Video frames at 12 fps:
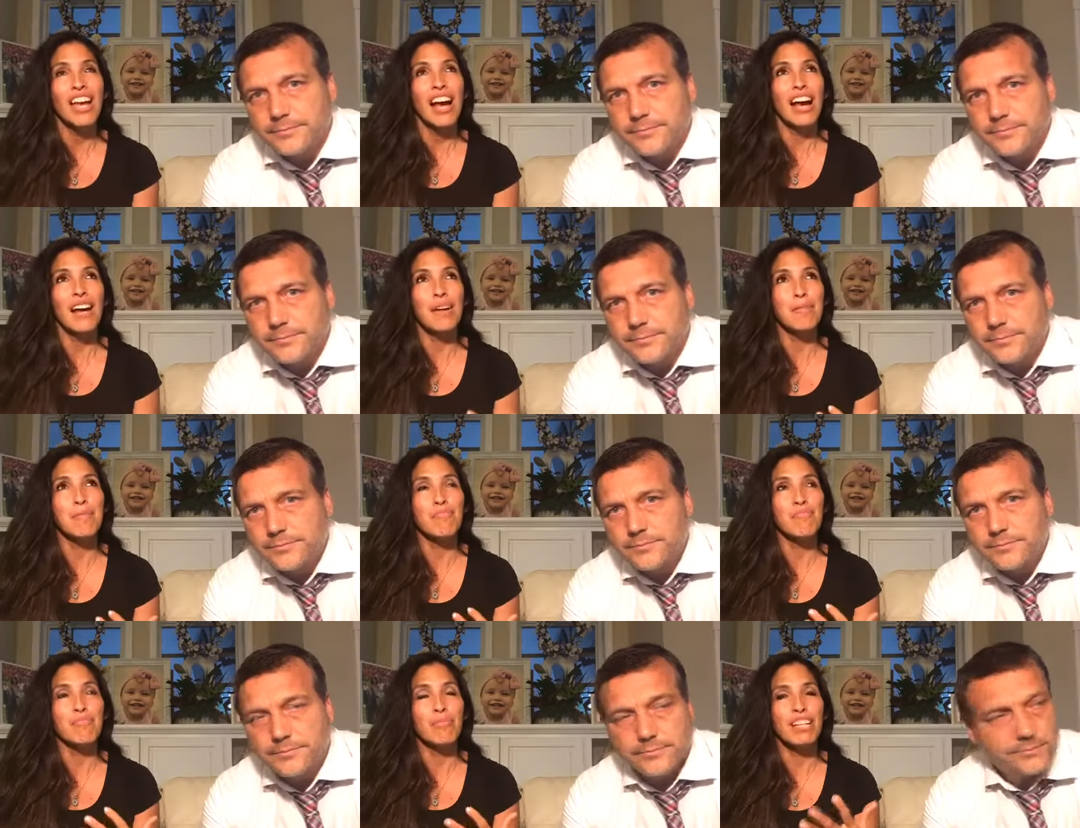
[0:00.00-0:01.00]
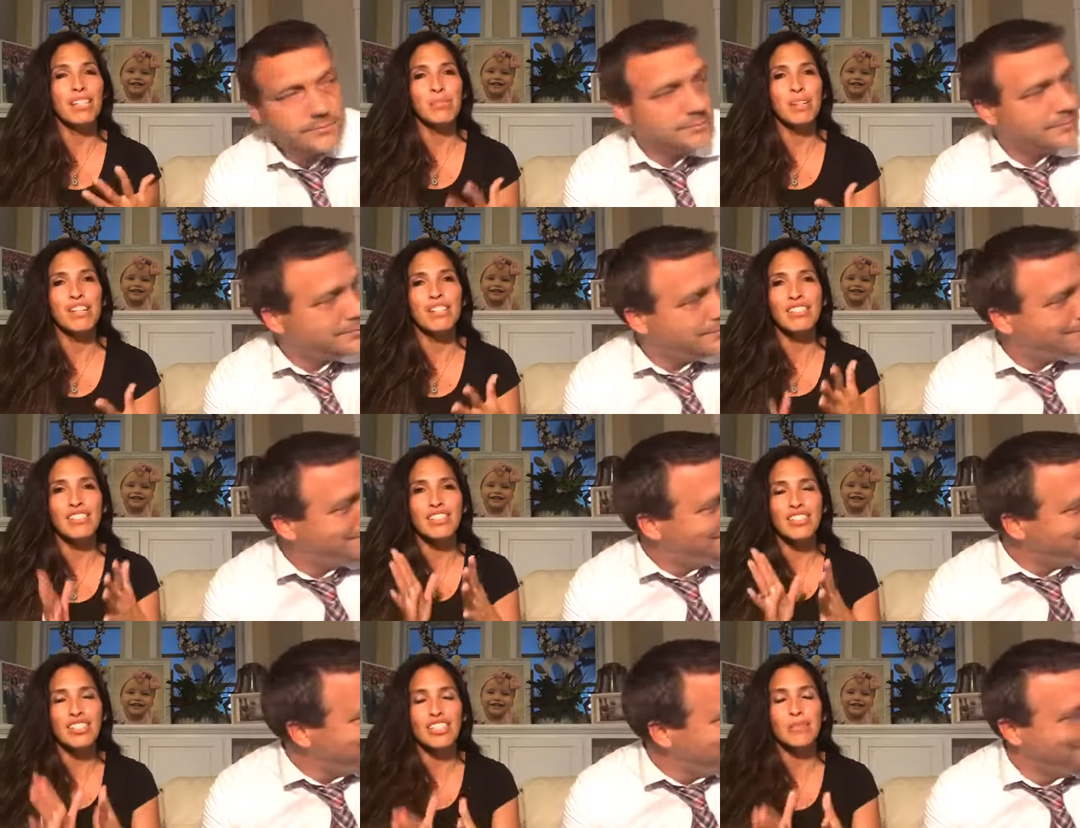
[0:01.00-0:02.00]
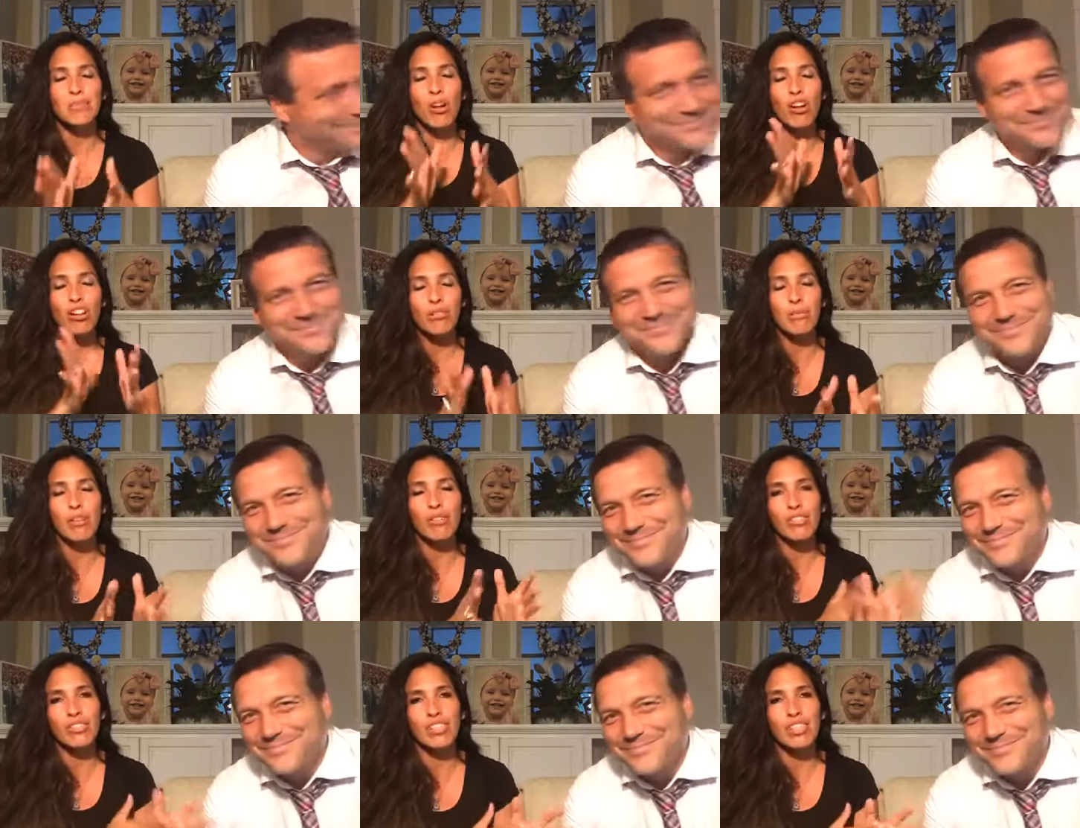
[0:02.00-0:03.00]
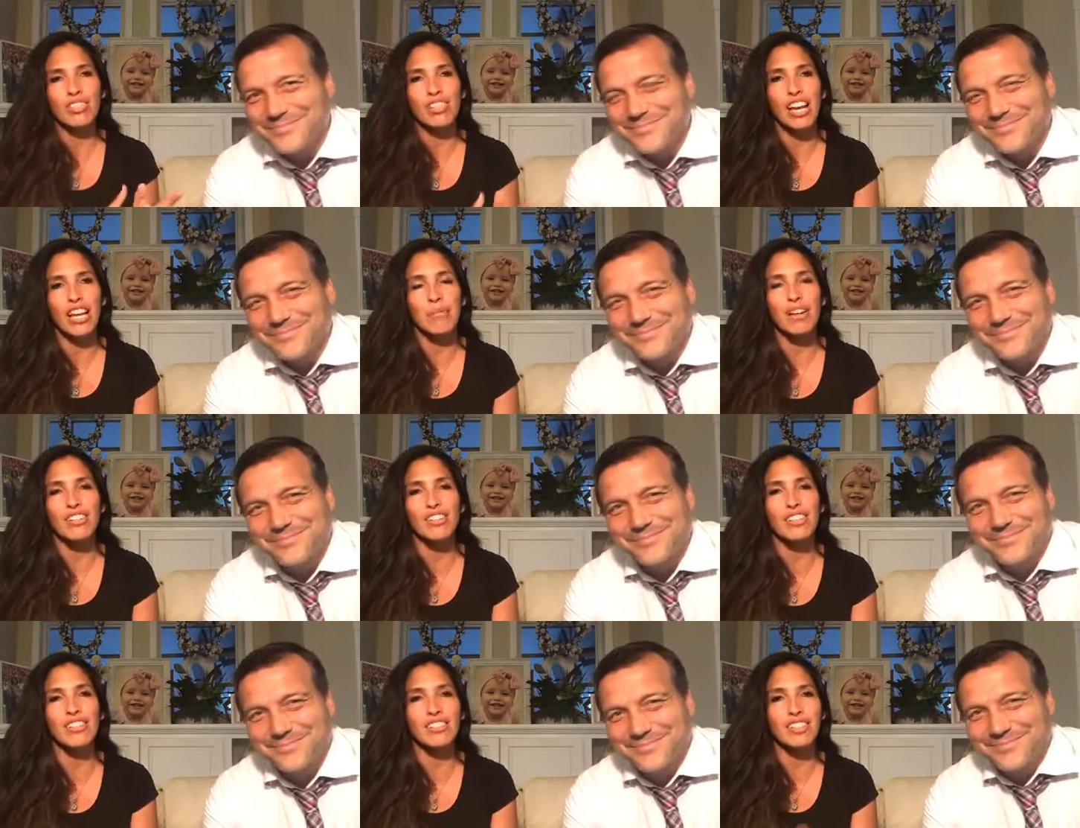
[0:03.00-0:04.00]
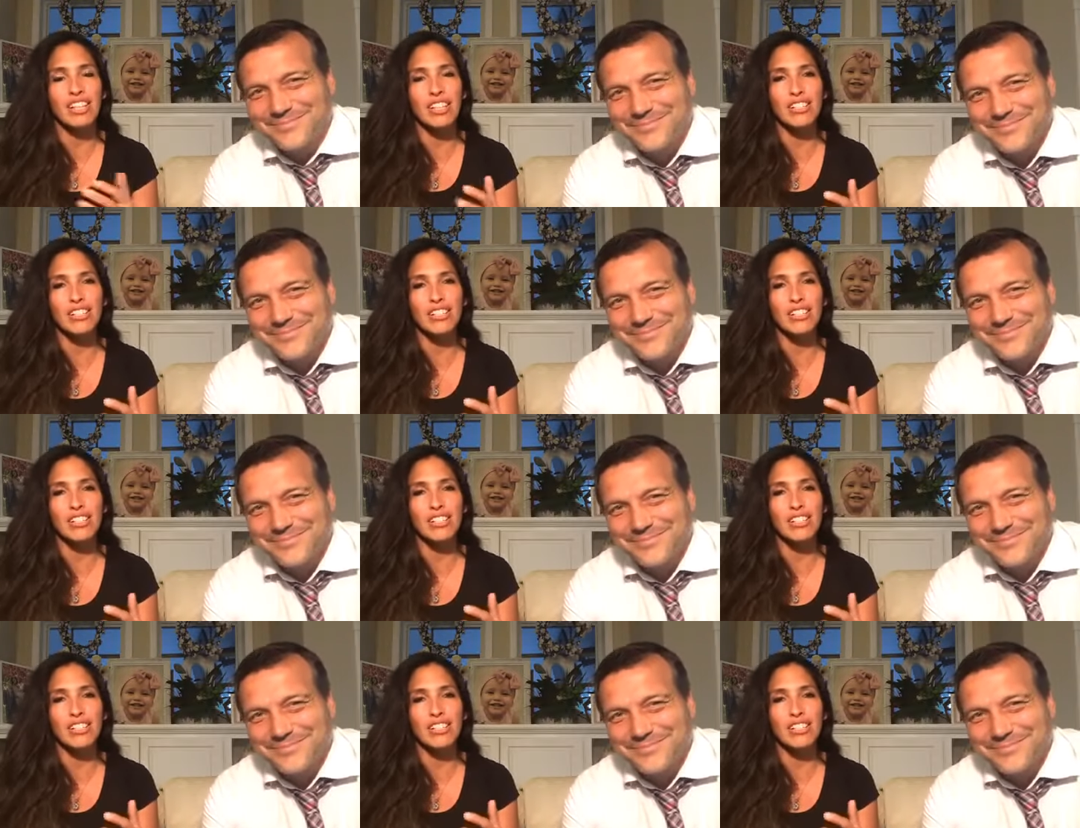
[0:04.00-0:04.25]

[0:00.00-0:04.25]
Speaker 1: Um, I explained just small amounts in time. And since Layla